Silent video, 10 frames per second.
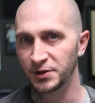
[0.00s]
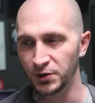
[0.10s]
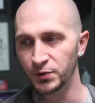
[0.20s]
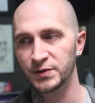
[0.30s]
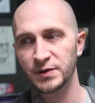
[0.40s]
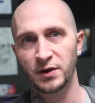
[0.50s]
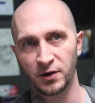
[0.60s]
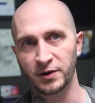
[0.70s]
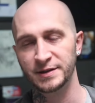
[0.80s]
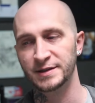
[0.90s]
use
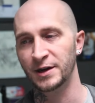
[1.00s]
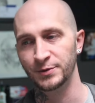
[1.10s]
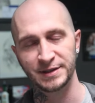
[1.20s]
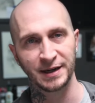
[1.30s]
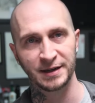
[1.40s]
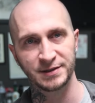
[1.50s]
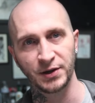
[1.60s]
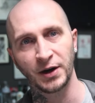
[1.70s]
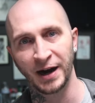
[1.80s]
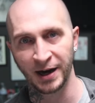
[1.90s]
artist, I would say.
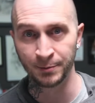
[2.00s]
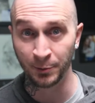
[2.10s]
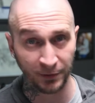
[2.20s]
So I am a